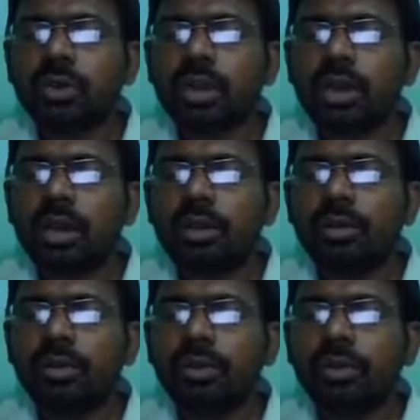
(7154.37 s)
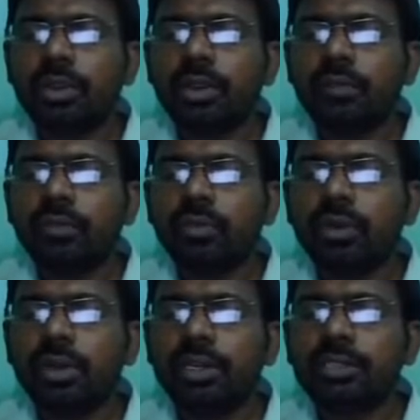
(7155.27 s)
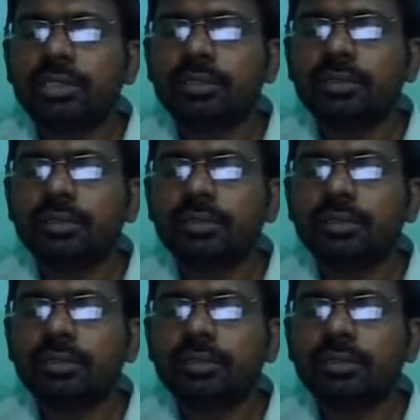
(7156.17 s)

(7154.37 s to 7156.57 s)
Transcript: Non-Newtonian fluids.